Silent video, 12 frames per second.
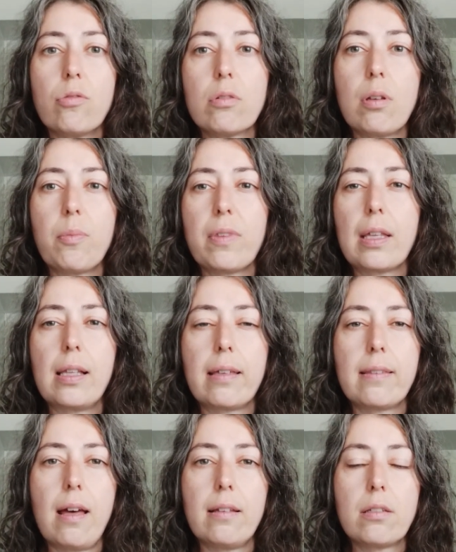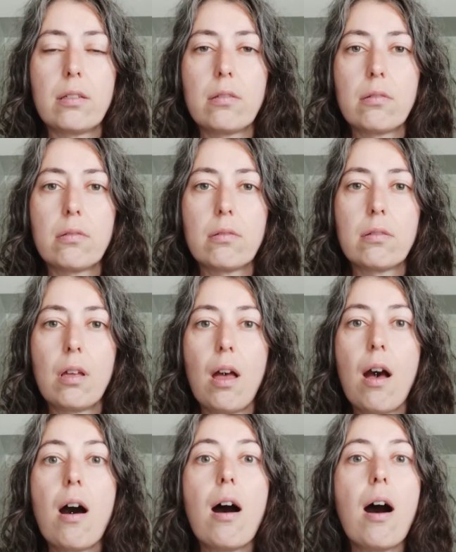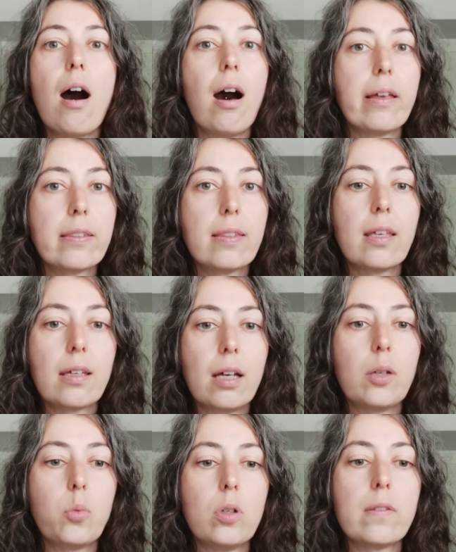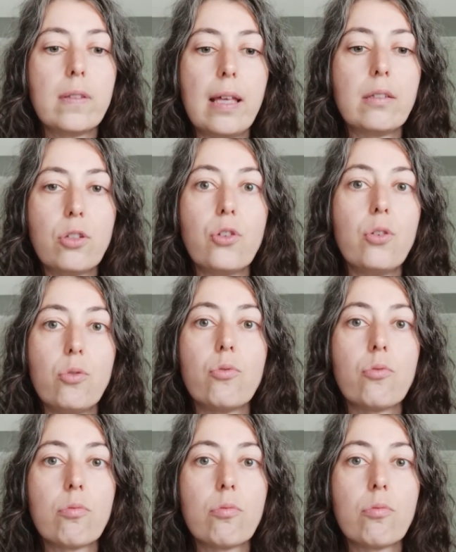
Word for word: something like that. I think I want that too.